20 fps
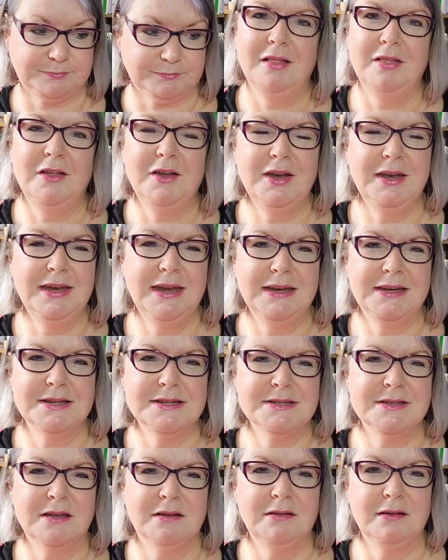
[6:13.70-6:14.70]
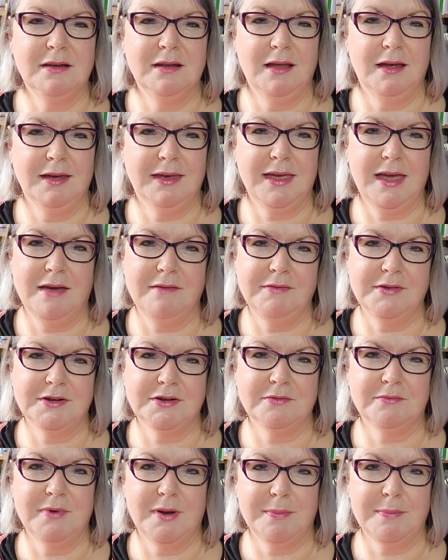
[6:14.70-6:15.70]
A lot of knitters don't like having
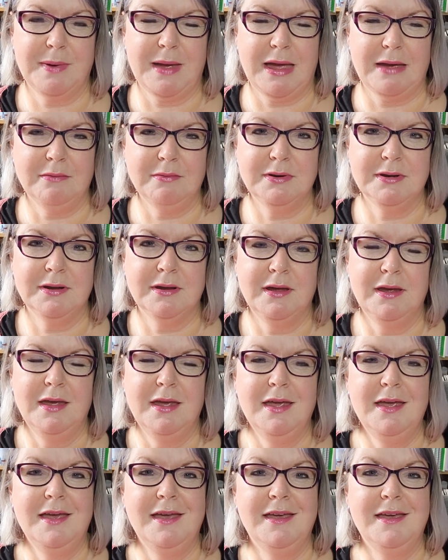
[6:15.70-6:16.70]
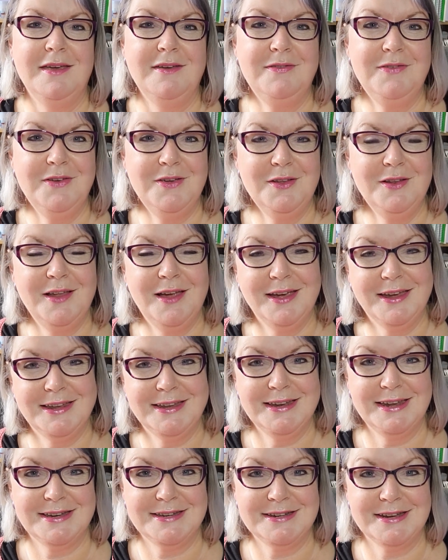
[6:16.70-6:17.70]
to rip out. If you like
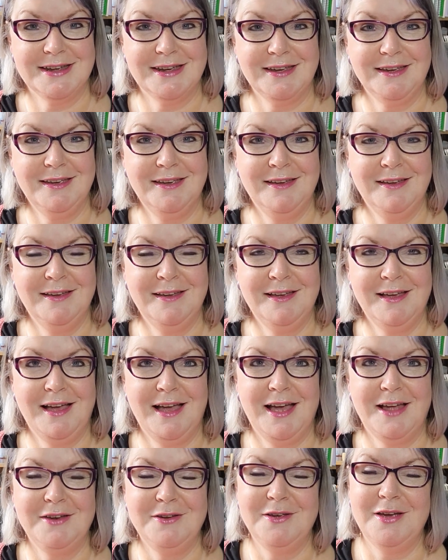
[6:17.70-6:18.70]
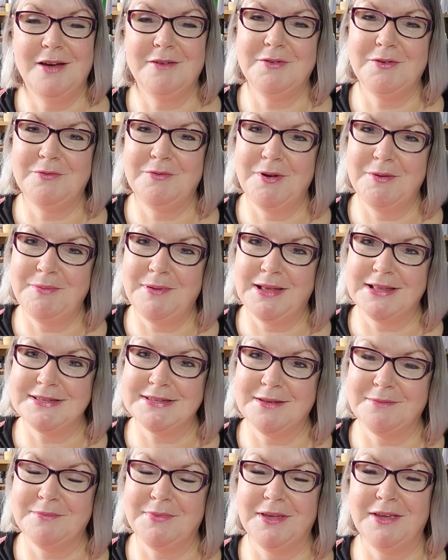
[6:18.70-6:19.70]
knitting and you have to rip out
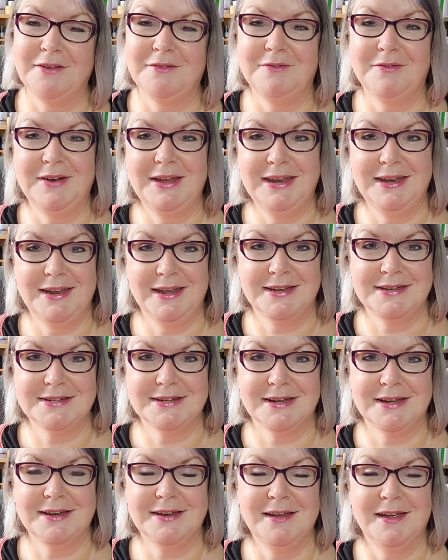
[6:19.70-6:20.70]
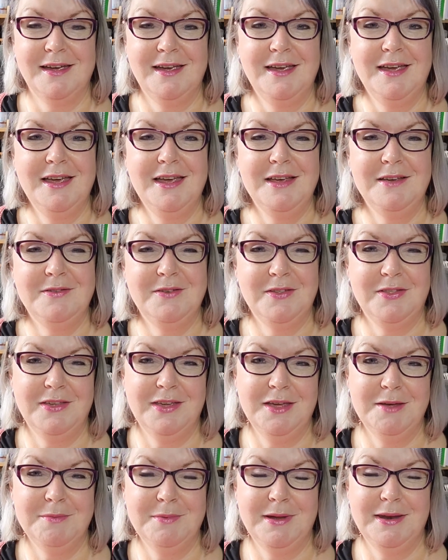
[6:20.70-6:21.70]
something and re-knit it, if you
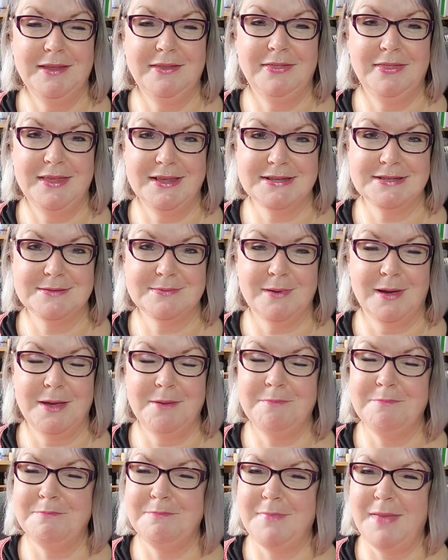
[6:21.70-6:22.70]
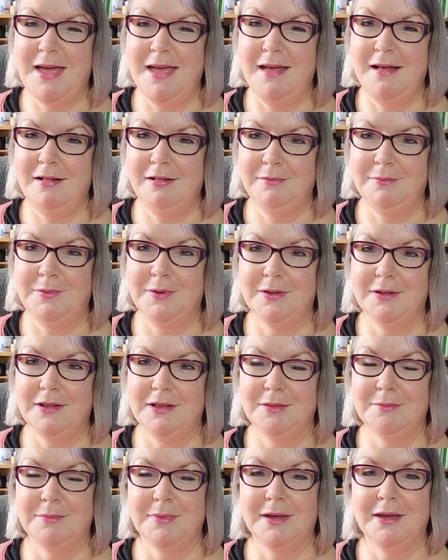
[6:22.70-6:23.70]
think about it this way, it may help you a
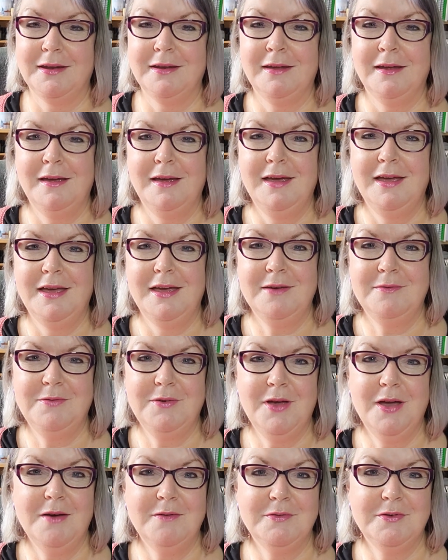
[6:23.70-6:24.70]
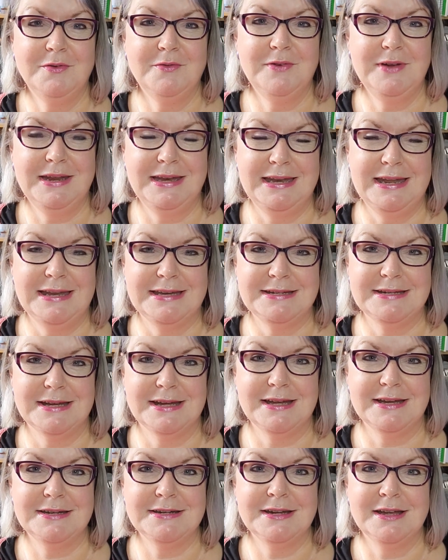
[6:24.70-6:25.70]
little bit. If you have to re-knit
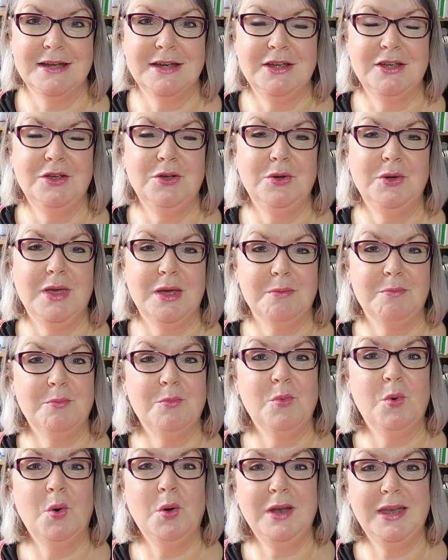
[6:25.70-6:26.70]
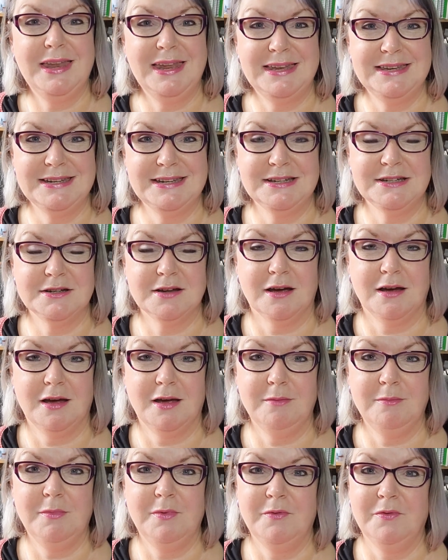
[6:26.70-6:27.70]
it, you get more knitting
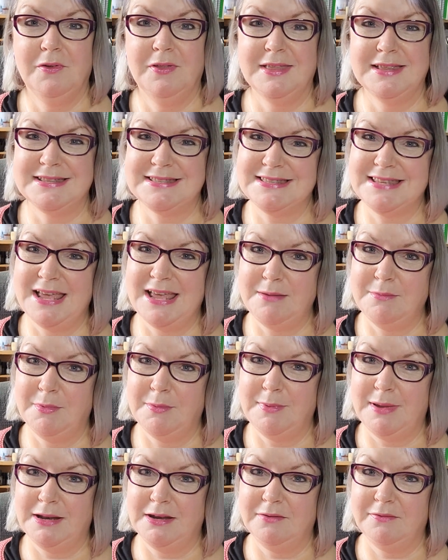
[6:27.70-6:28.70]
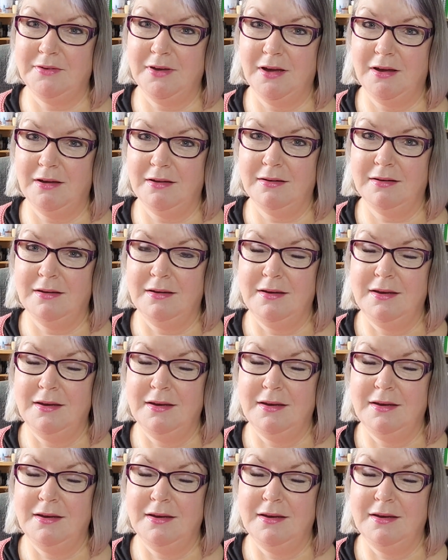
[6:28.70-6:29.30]
time for the same amount of yarn.